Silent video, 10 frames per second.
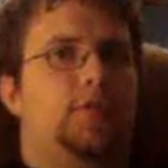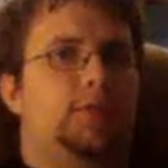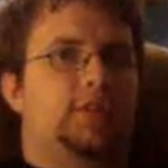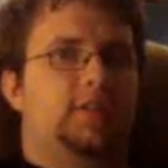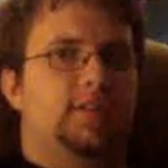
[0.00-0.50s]

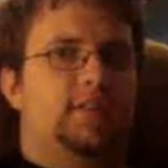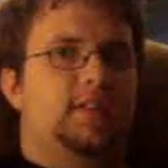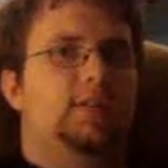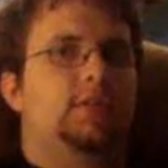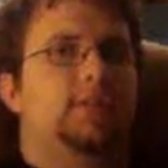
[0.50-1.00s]
focused in
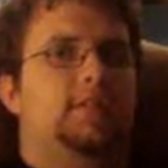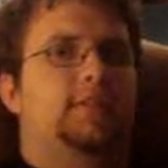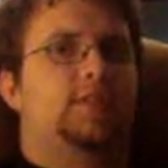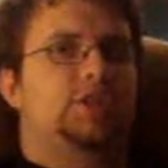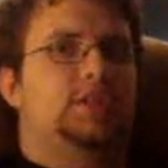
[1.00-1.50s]
singles
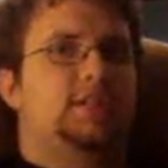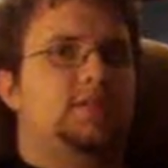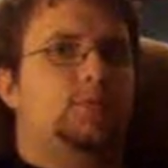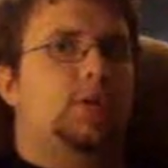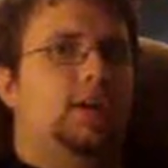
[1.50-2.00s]
divisions
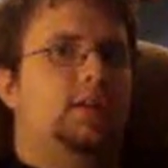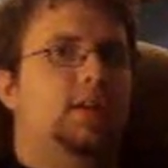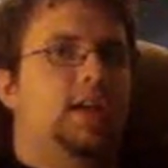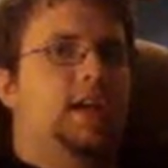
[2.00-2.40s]
as well,